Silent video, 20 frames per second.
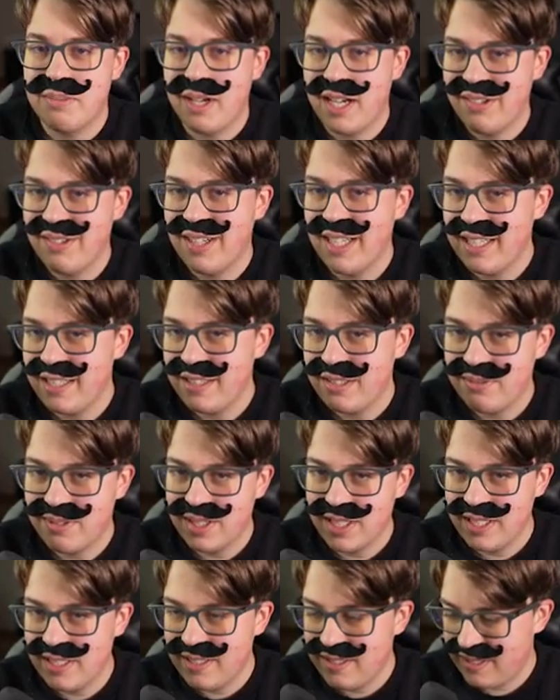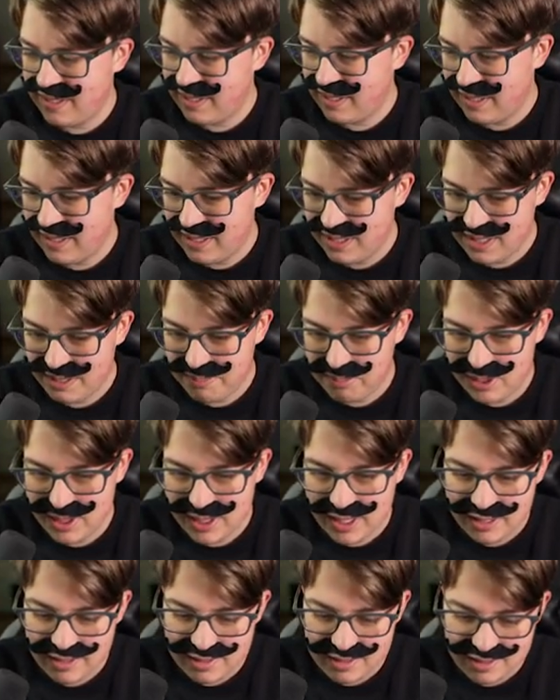by the way, this one is a
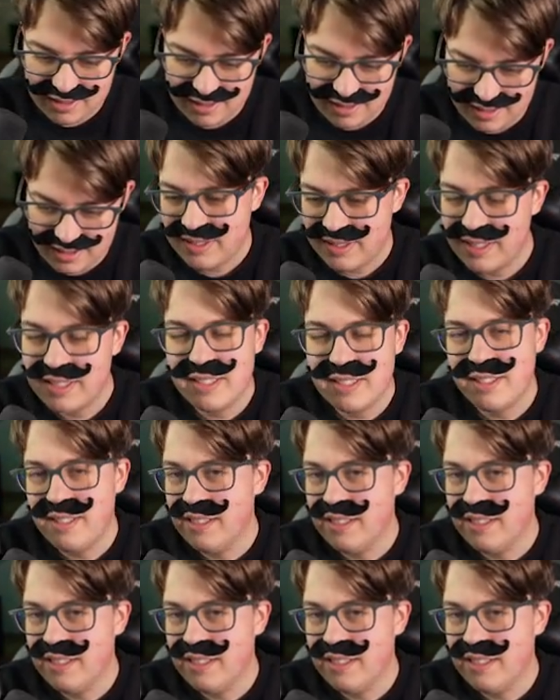Japanese. This is